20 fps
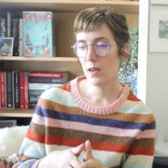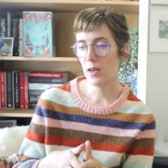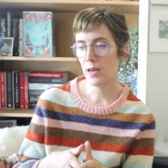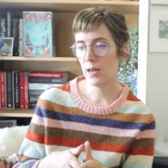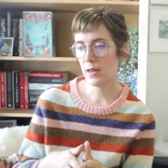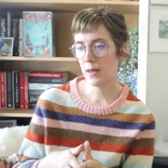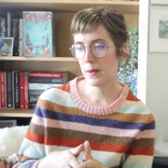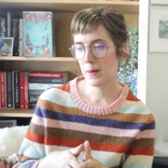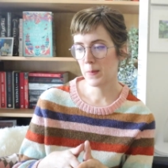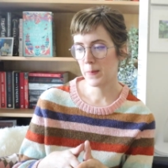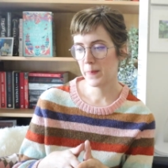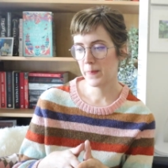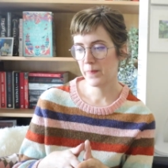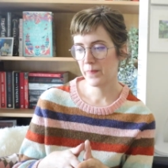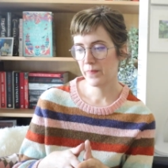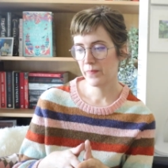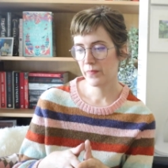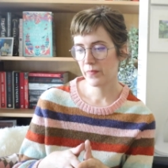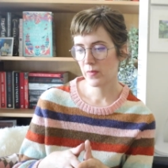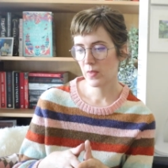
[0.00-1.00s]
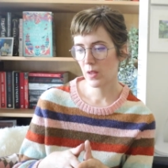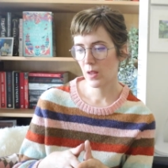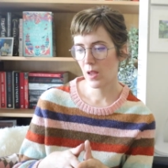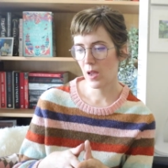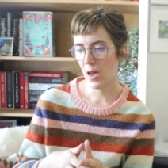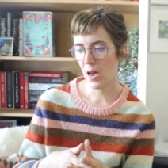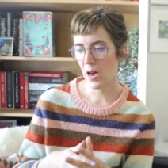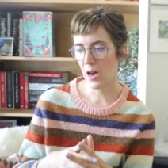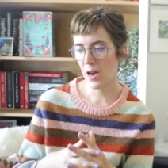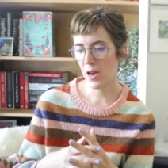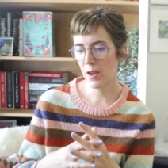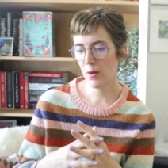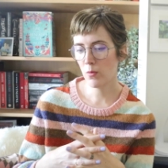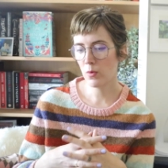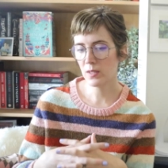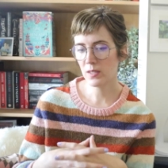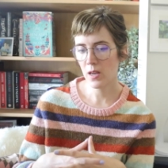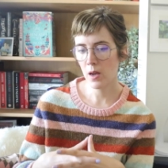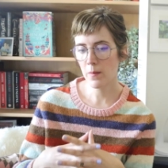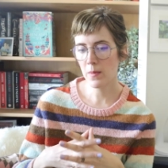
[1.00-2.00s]
I
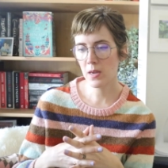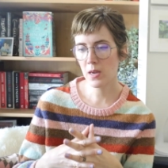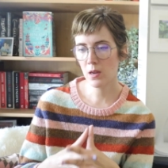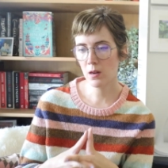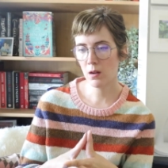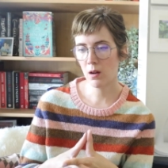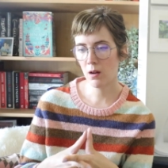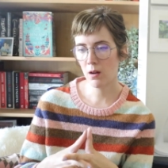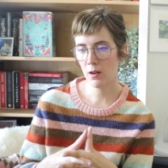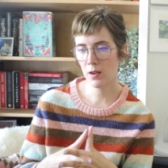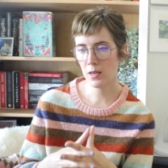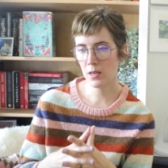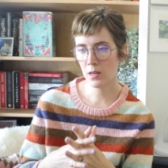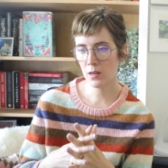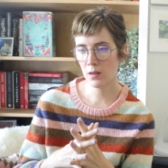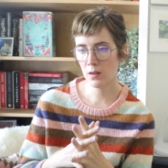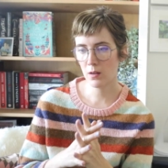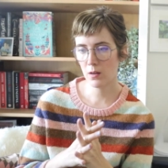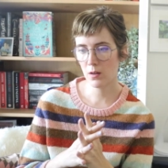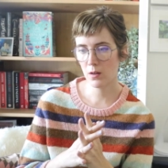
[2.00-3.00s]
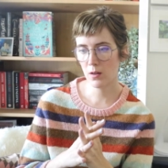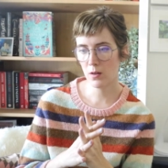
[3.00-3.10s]
was humming and hawing